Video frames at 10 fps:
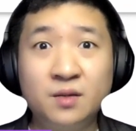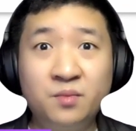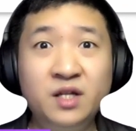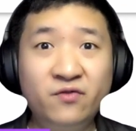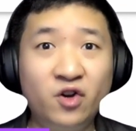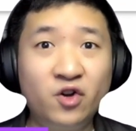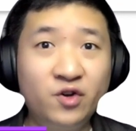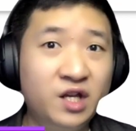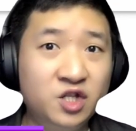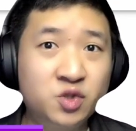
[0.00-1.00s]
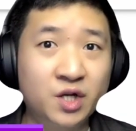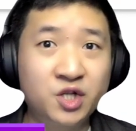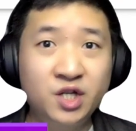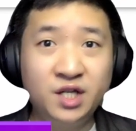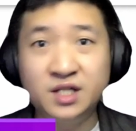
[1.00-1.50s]
please follow the
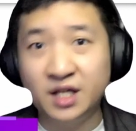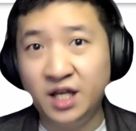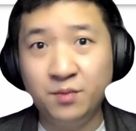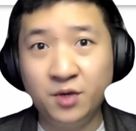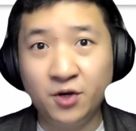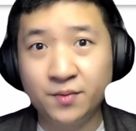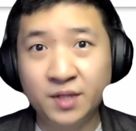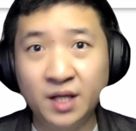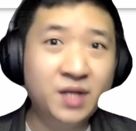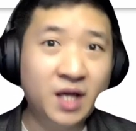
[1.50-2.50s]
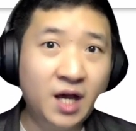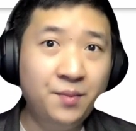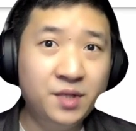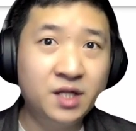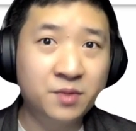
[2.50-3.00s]
instruction in the email.
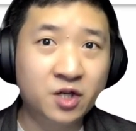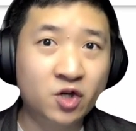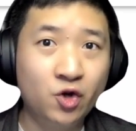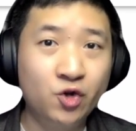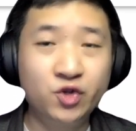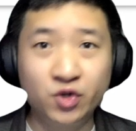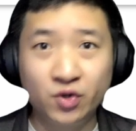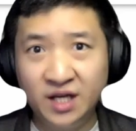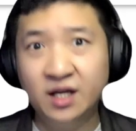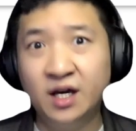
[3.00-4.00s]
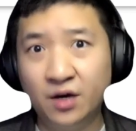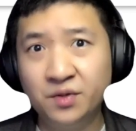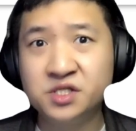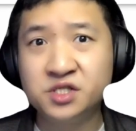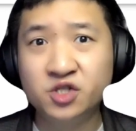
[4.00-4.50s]
Sometimes it's because your layout
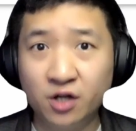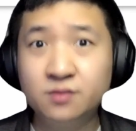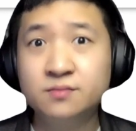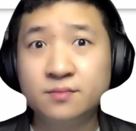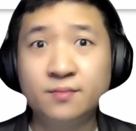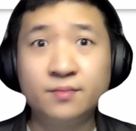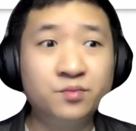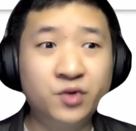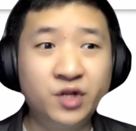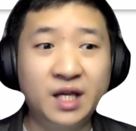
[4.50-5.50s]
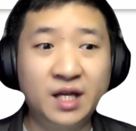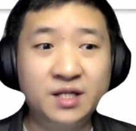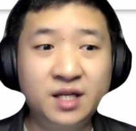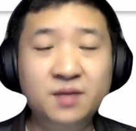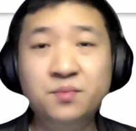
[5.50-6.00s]
is not
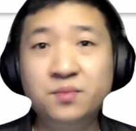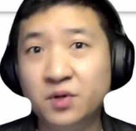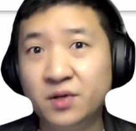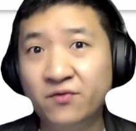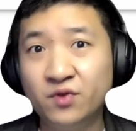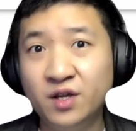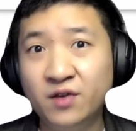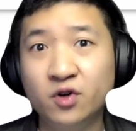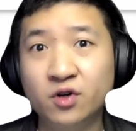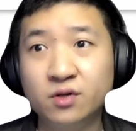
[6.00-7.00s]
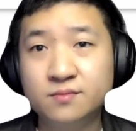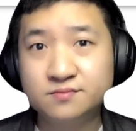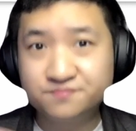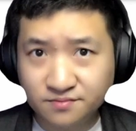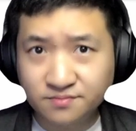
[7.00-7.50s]
presenting beautifully for
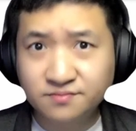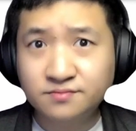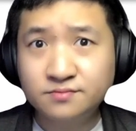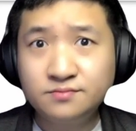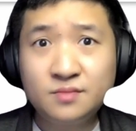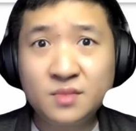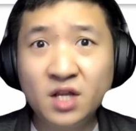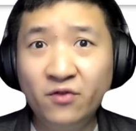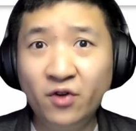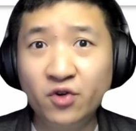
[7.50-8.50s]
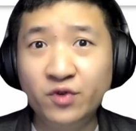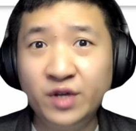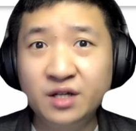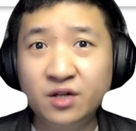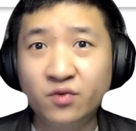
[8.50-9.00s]
your
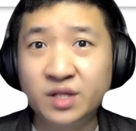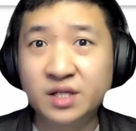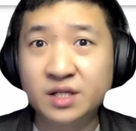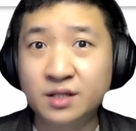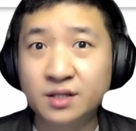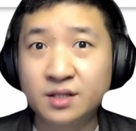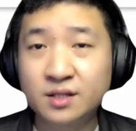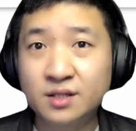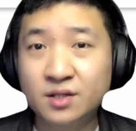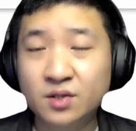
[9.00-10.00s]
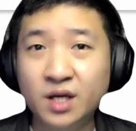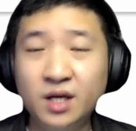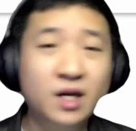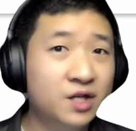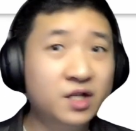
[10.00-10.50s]
reader or visitor.
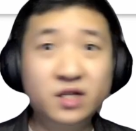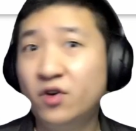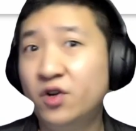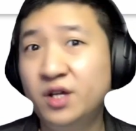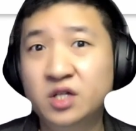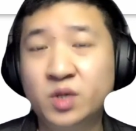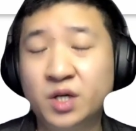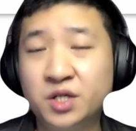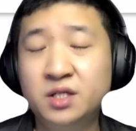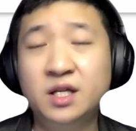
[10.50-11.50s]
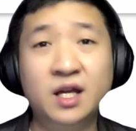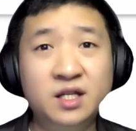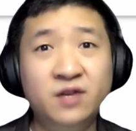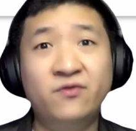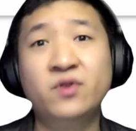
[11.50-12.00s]
Okay, just follow the instruction,
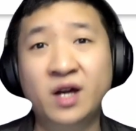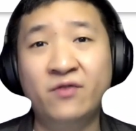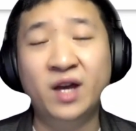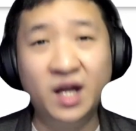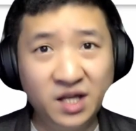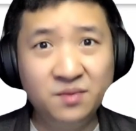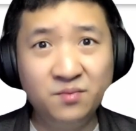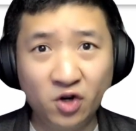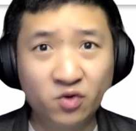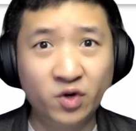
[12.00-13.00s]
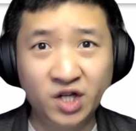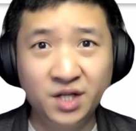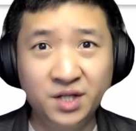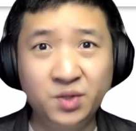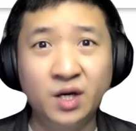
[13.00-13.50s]
and if you have any more
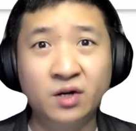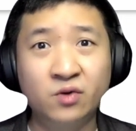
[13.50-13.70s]
questions, you are